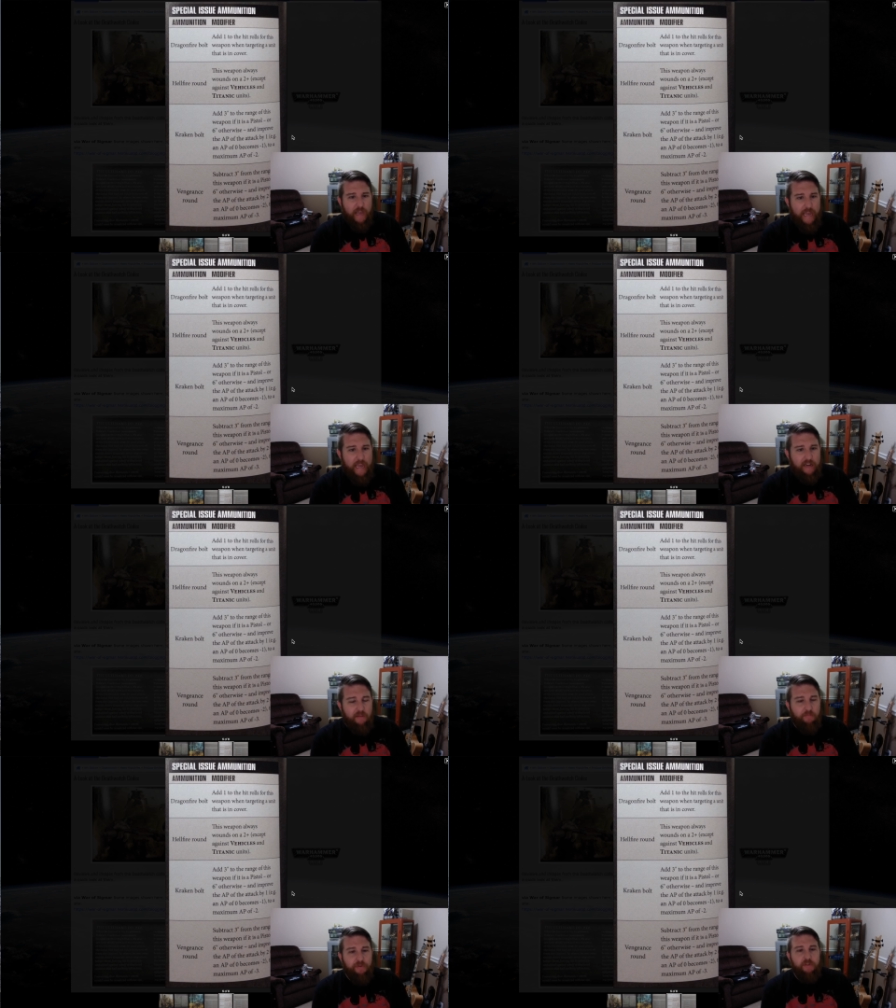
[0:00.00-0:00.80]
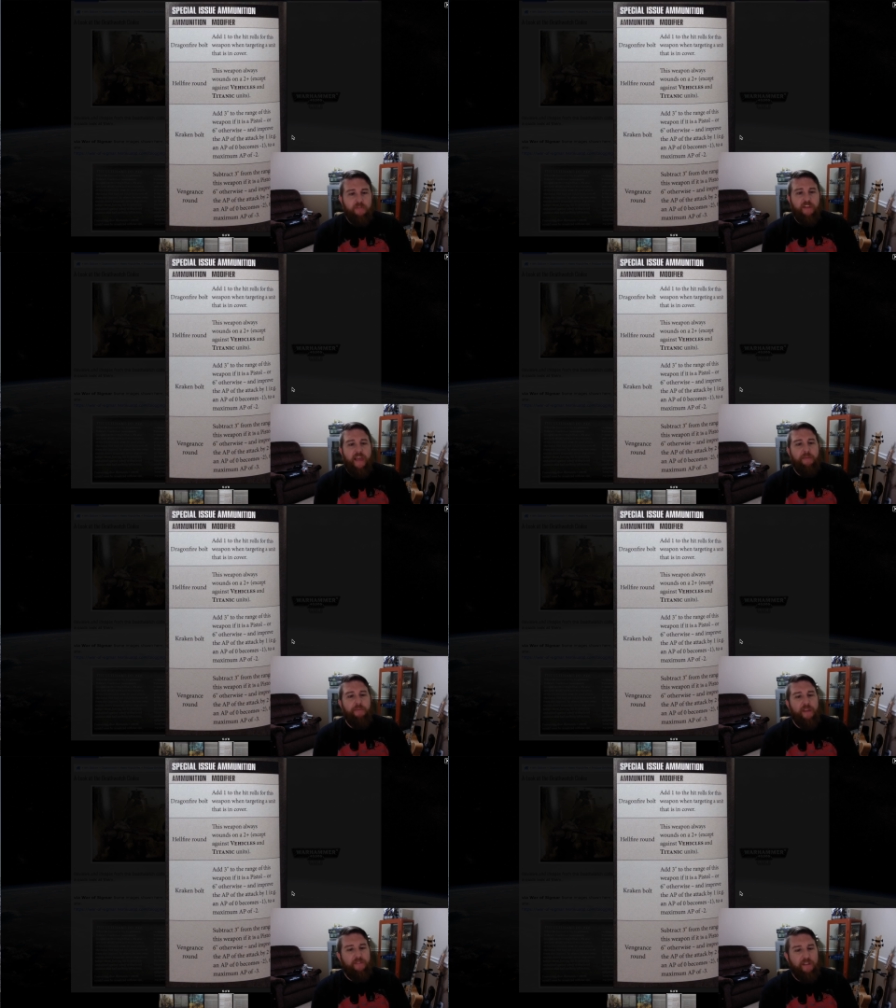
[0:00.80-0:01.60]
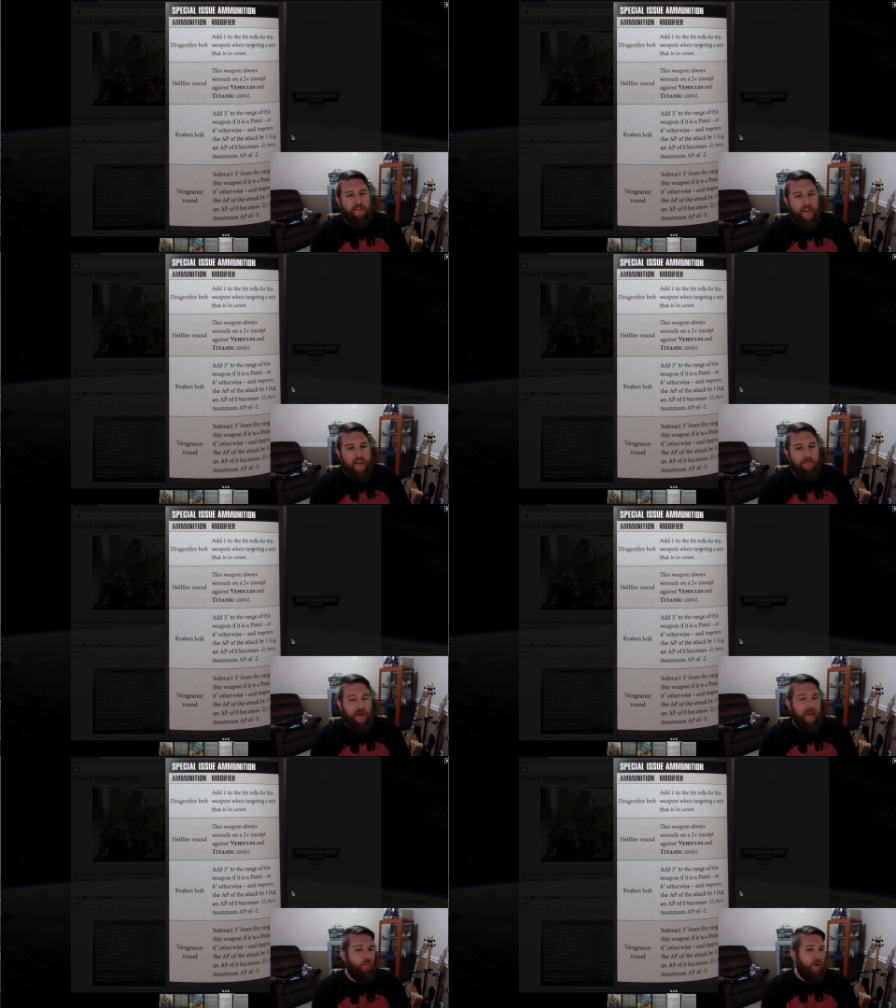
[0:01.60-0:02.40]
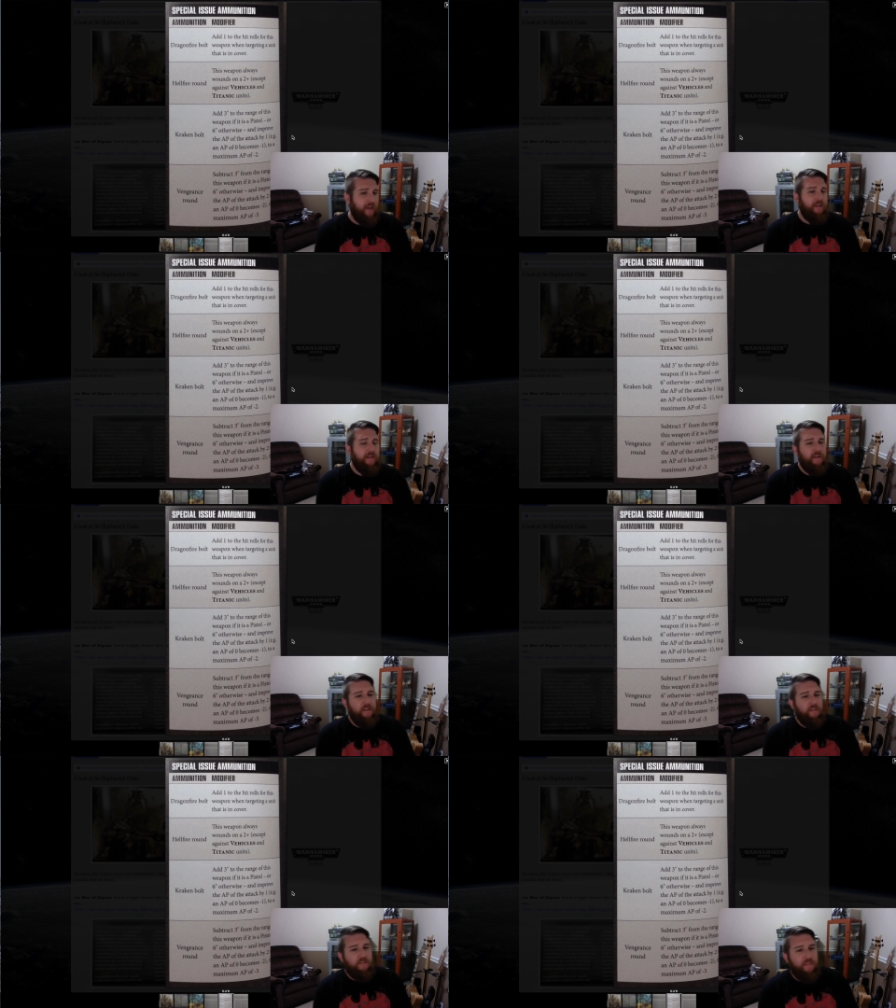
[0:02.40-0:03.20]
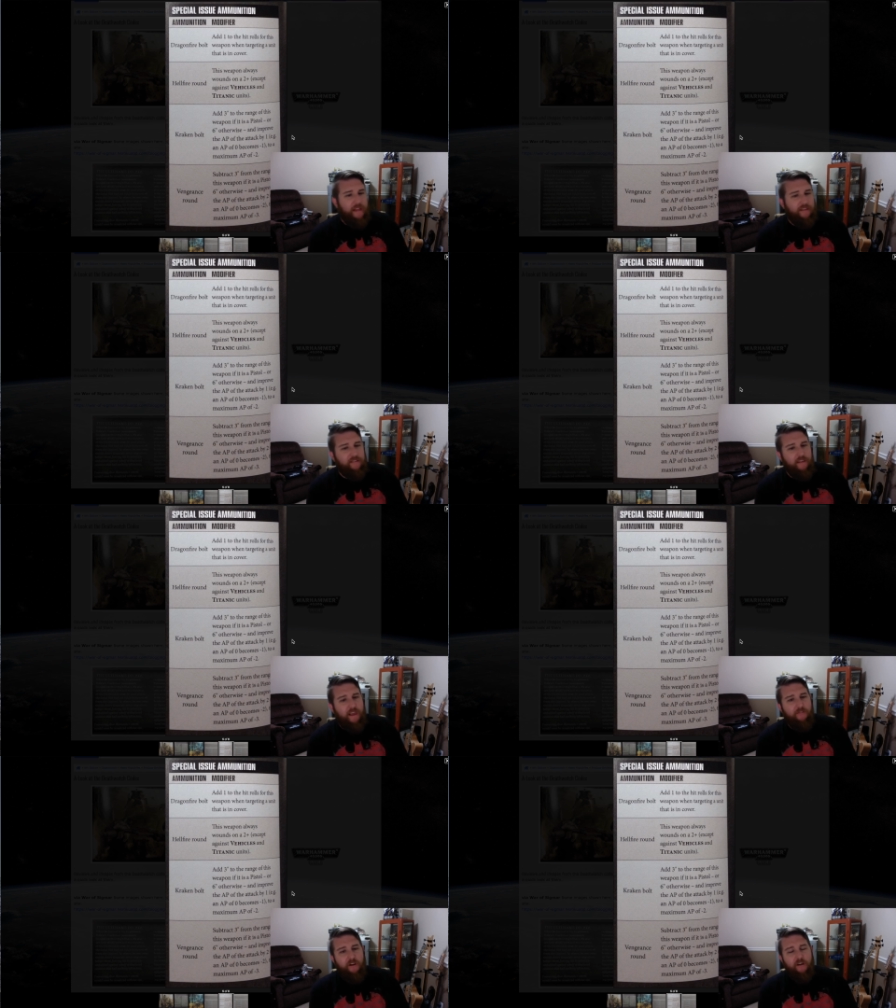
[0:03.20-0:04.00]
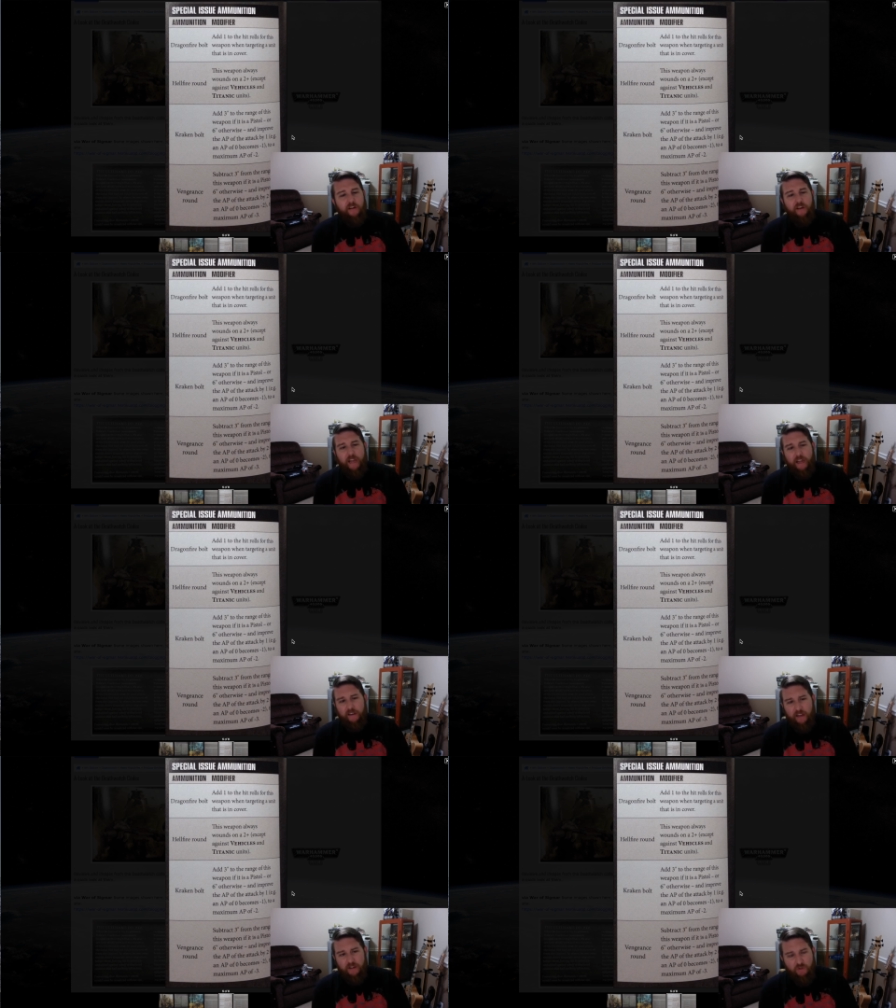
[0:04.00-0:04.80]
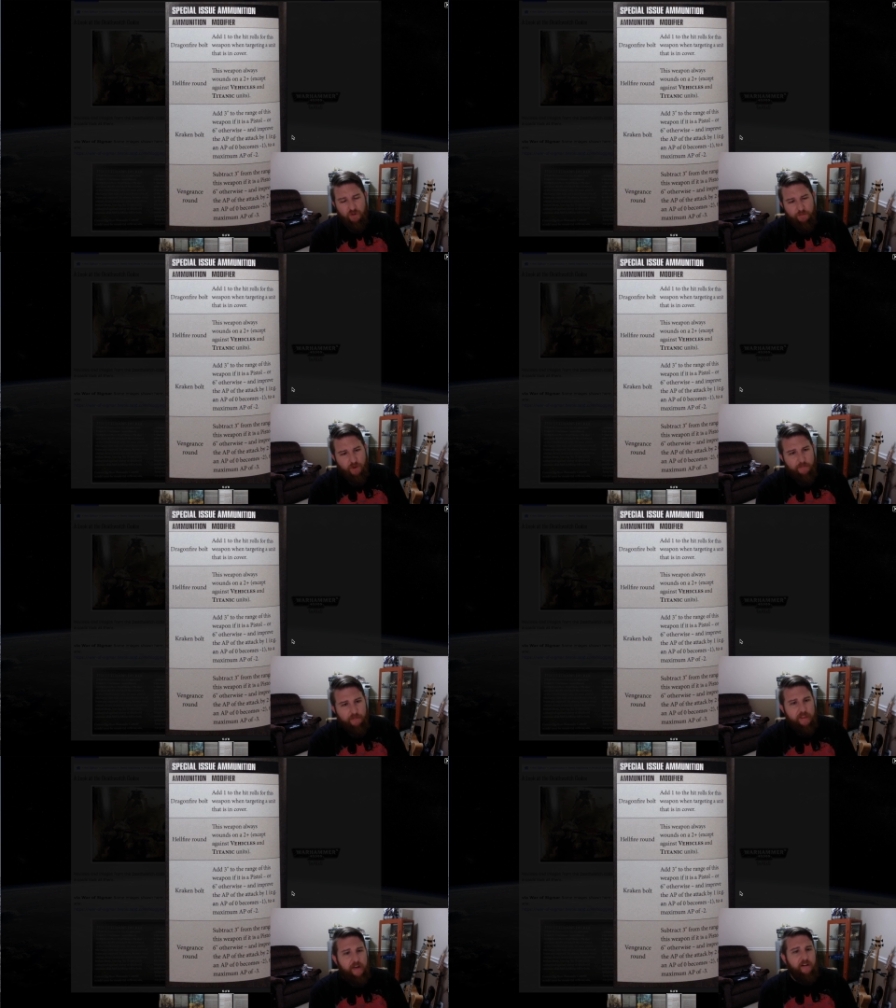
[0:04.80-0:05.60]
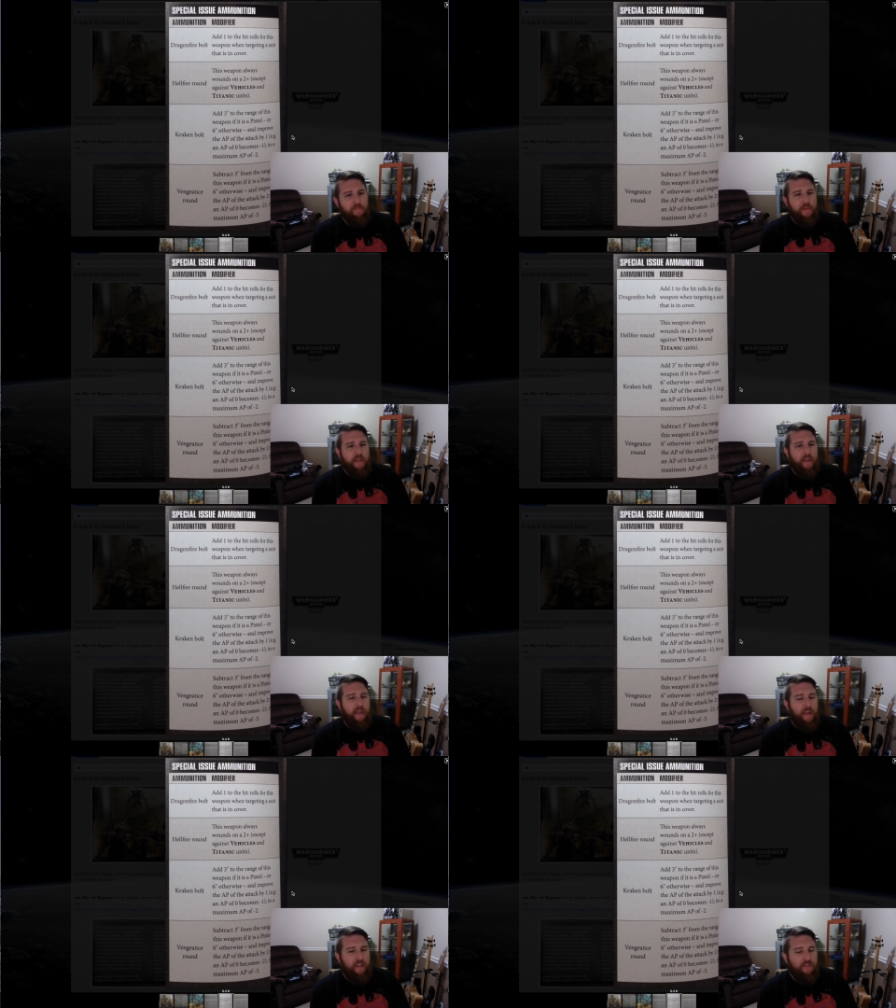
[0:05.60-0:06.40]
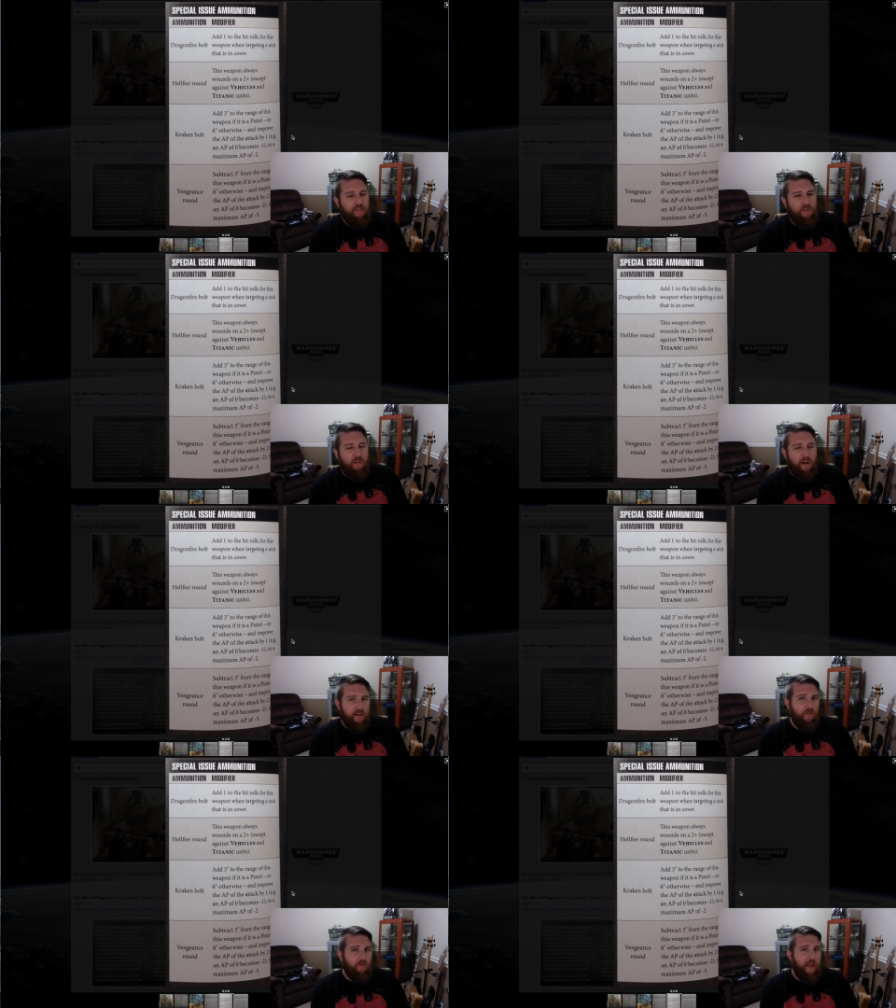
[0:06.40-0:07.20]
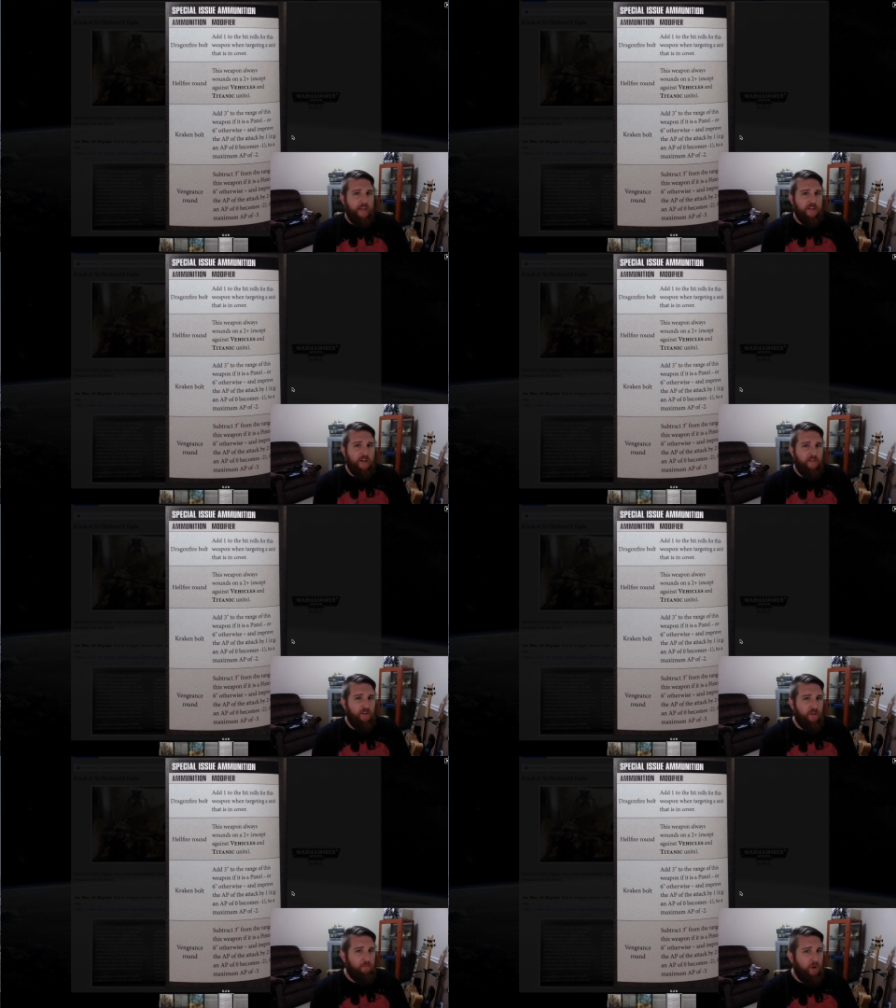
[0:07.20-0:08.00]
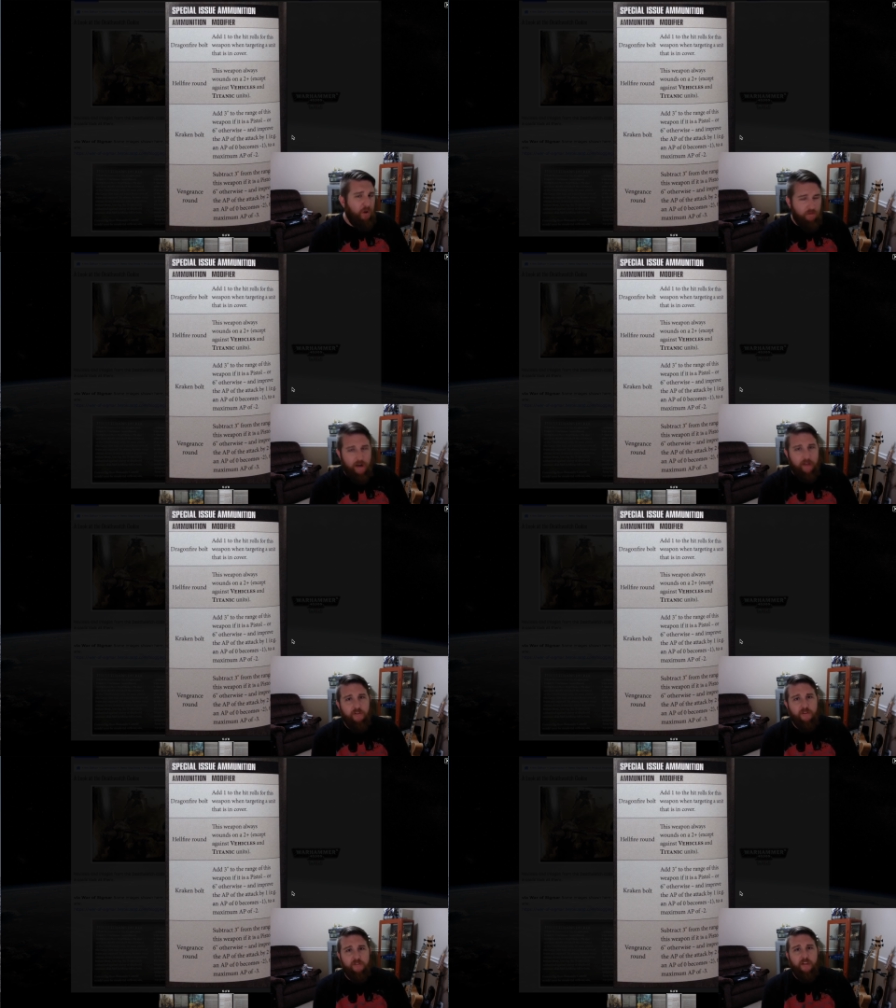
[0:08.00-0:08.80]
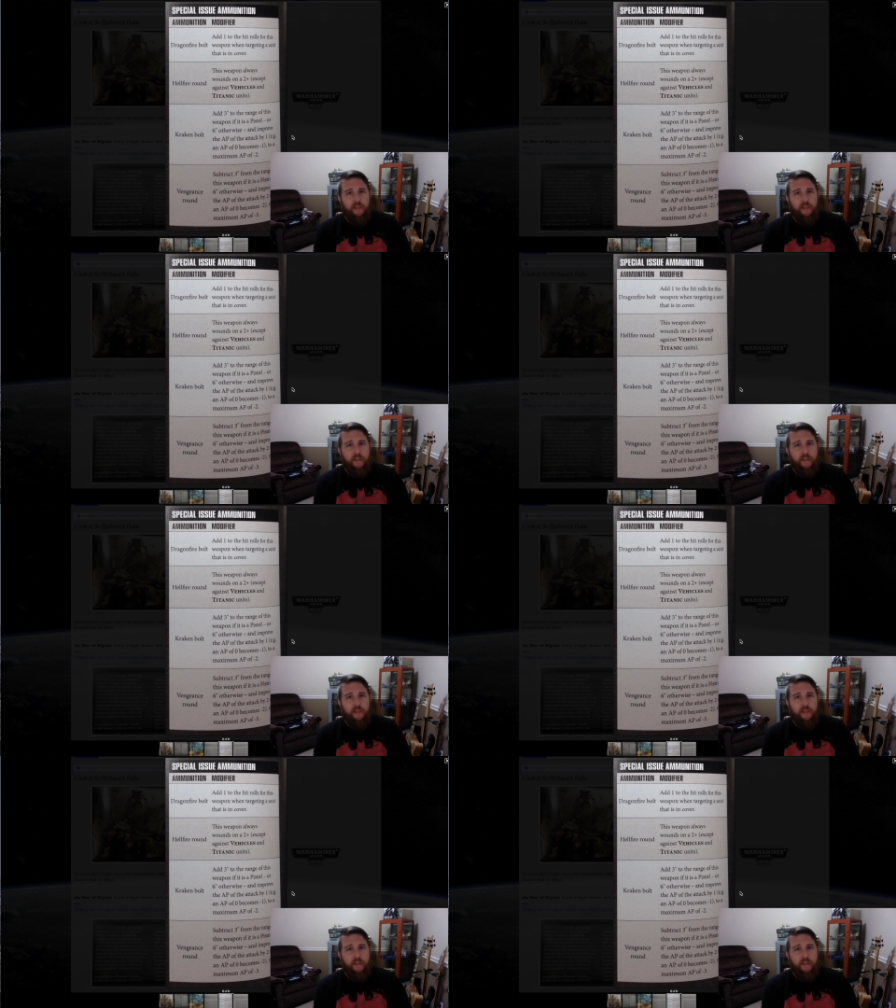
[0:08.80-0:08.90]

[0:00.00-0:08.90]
and it improves the A P of the attack by one, so that's a very good anti-troop weapon there, and giving you longer range of your bolt rifles.